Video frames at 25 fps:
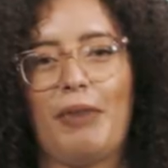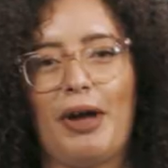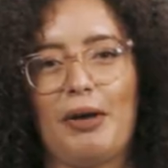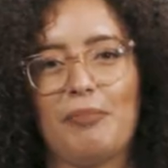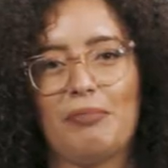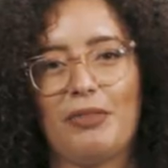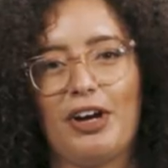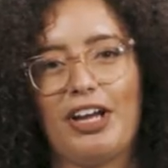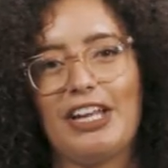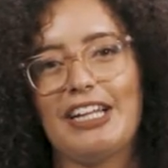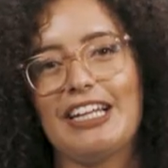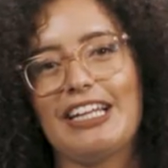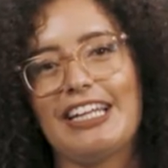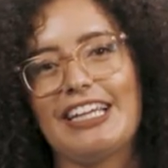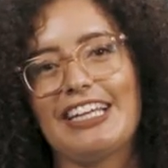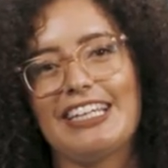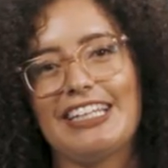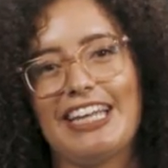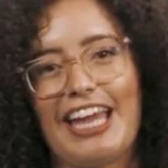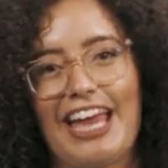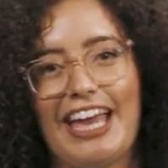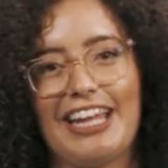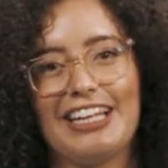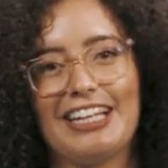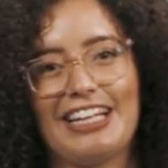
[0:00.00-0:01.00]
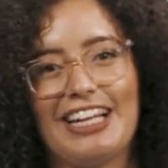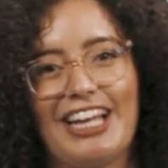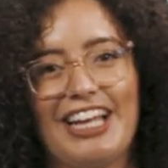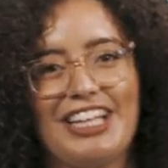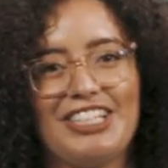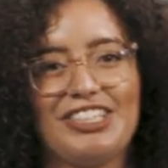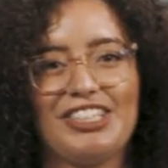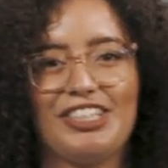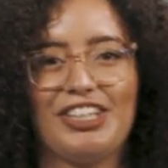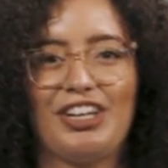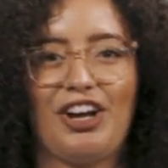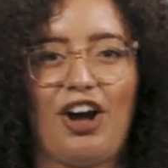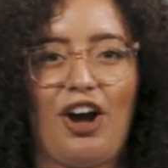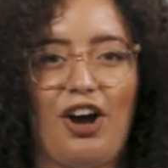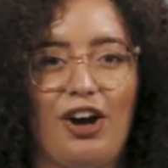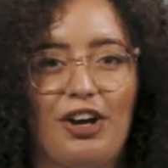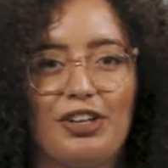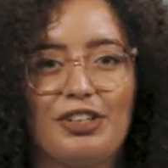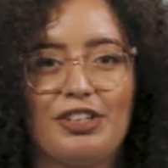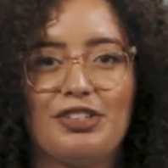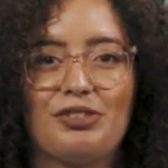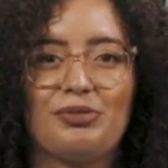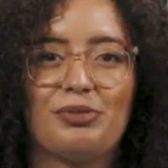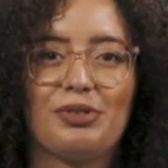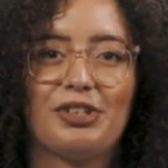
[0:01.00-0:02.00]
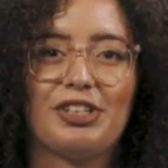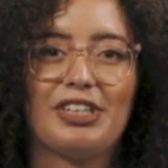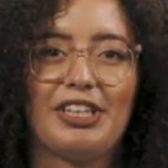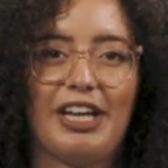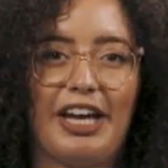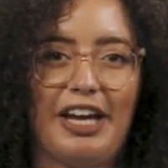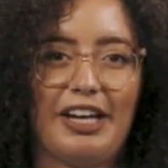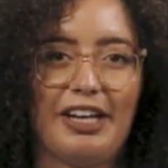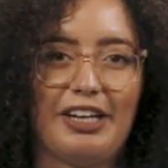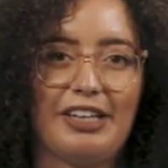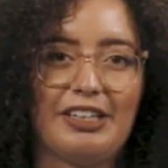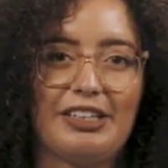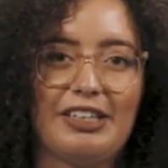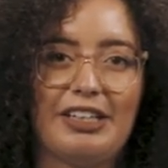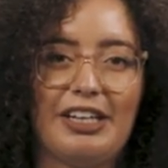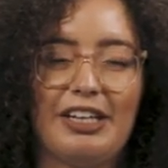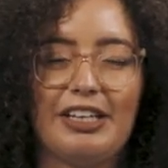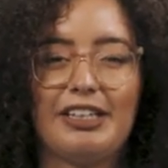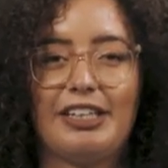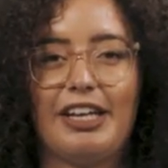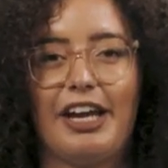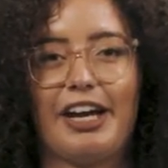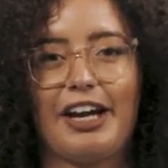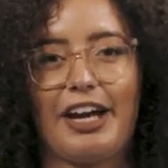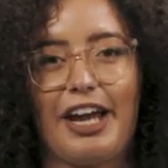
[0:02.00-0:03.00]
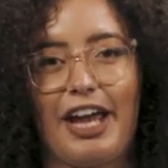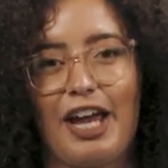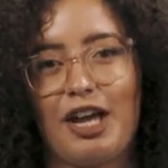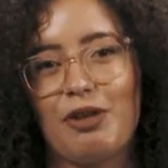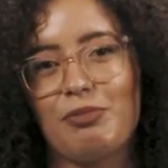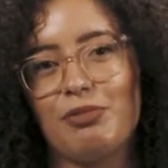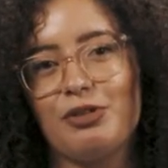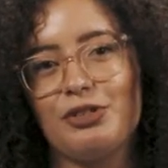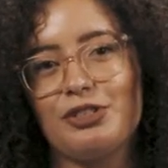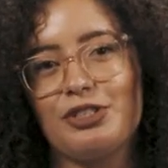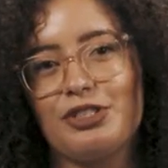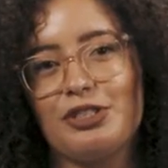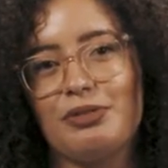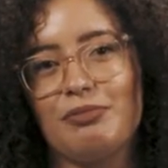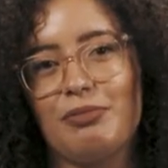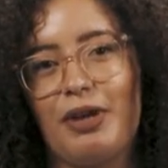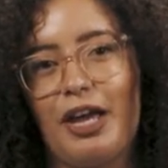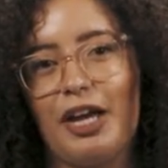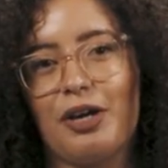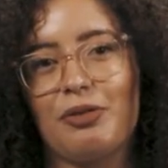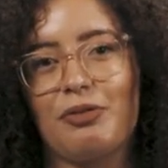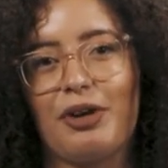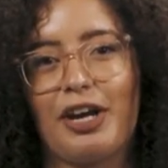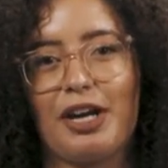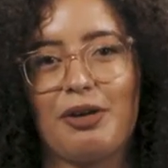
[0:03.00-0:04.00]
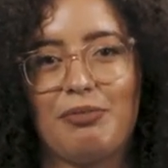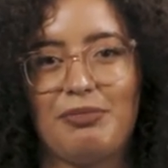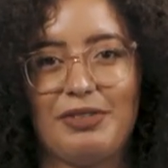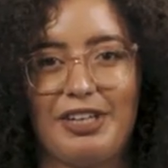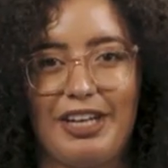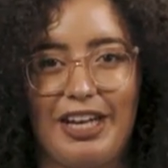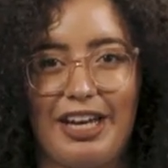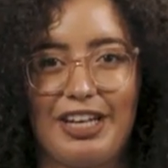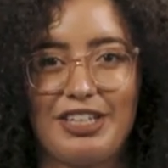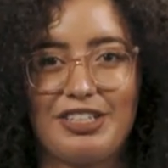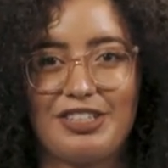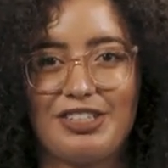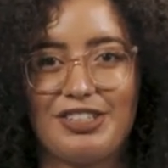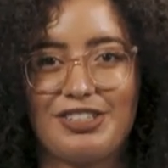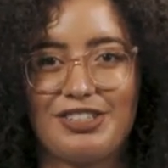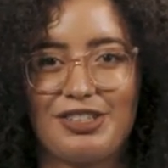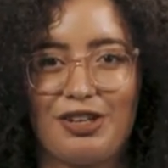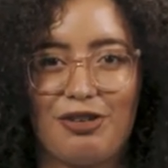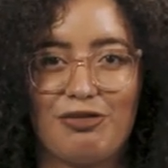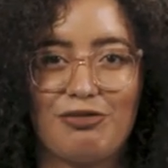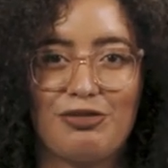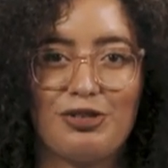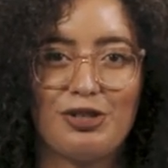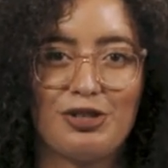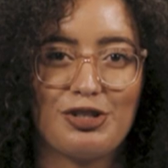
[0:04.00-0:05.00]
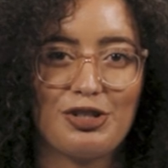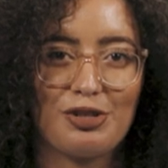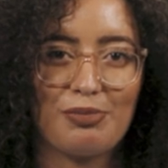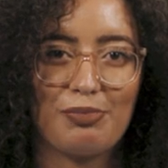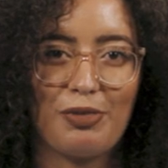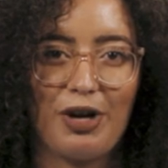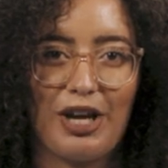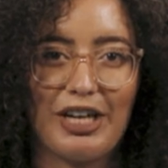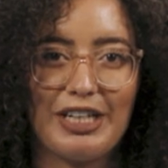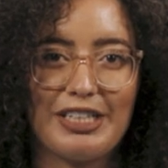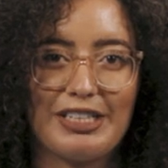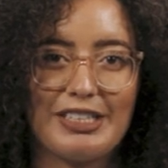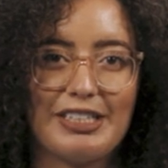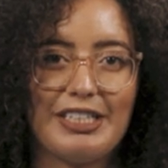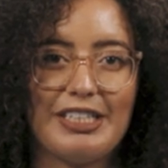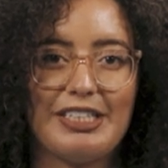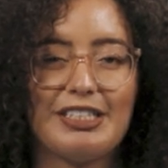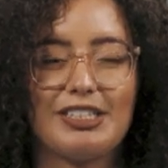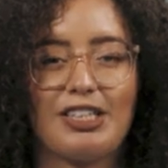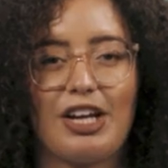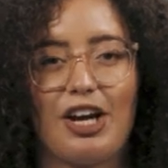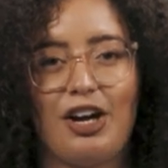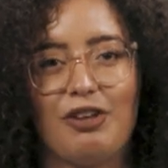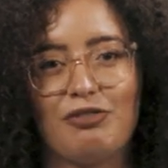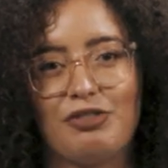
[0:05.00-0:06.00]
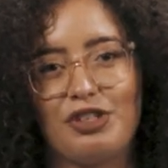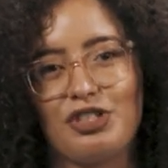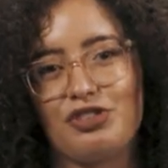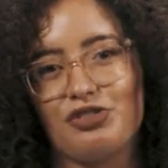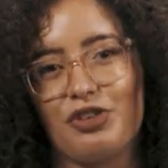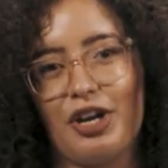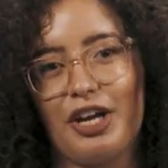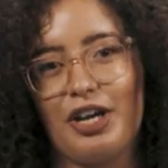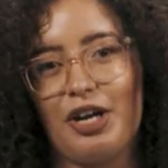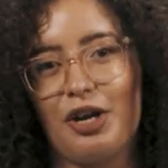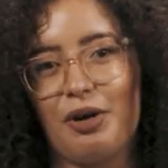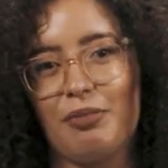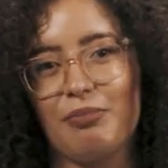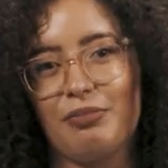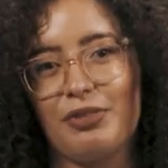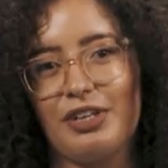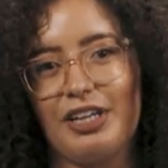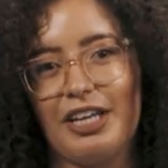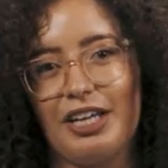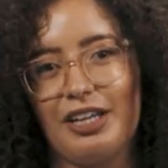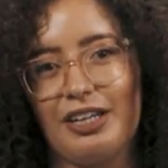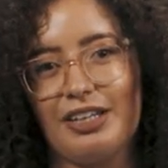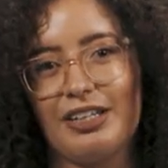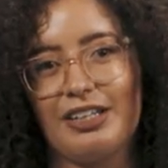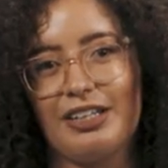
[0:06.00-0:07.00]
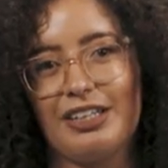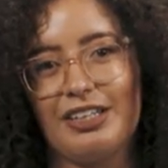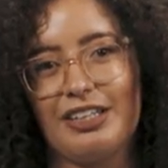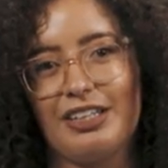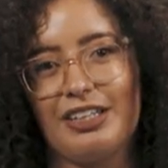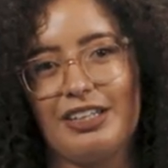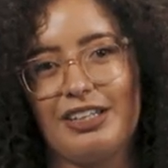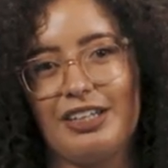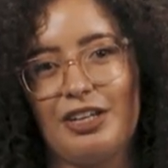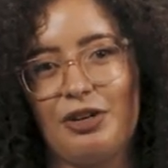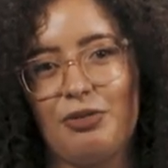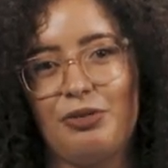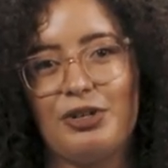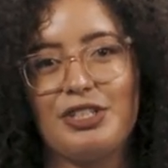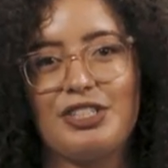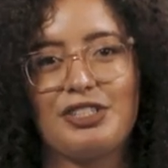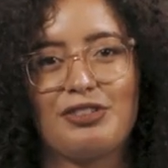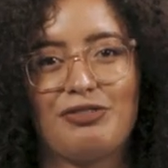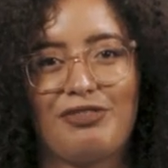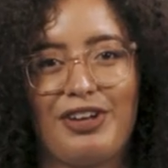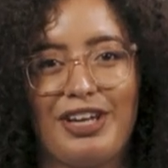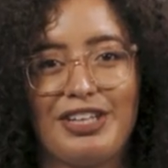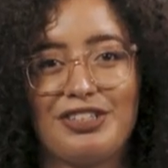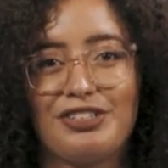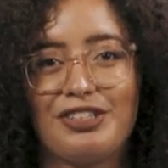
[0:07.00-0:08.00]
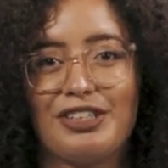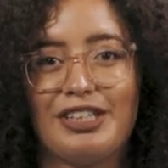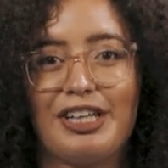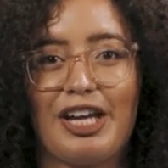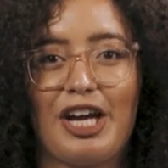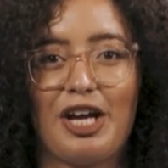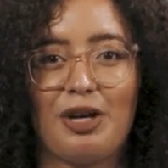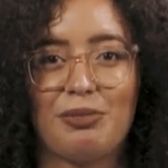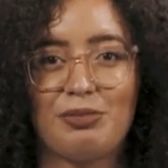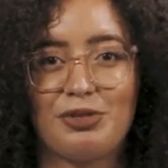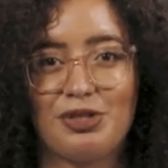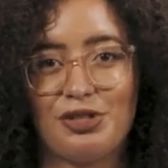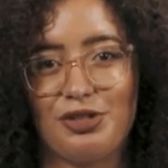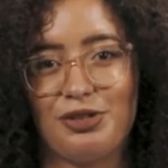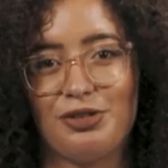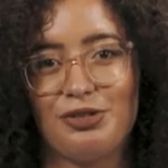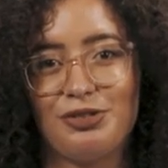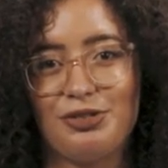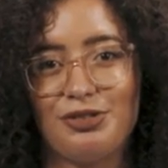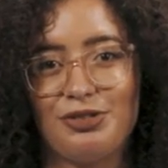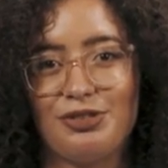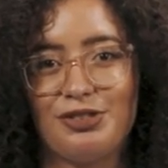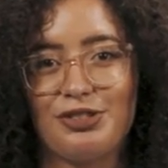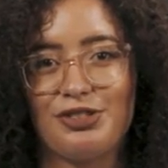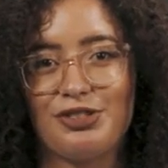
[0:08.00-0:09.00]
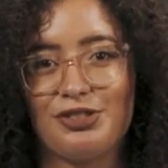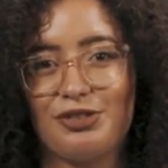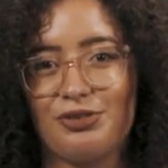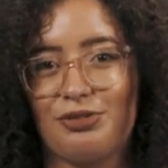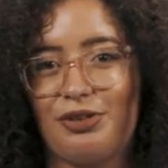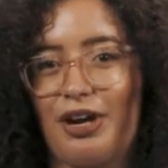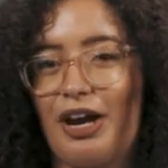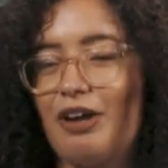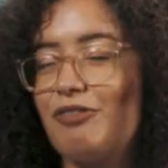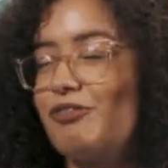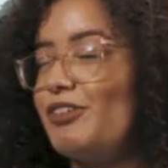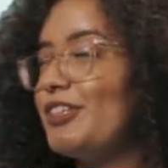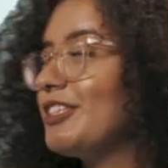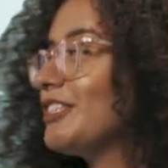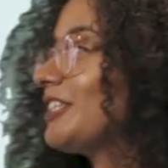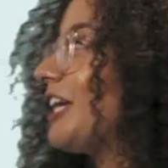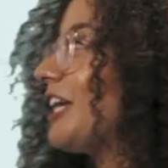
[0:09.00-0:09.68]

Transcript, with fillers: By modeling and analyzing all this real data, they are able to make recommendations on future policies of the train company, which eventually helps you to arrive on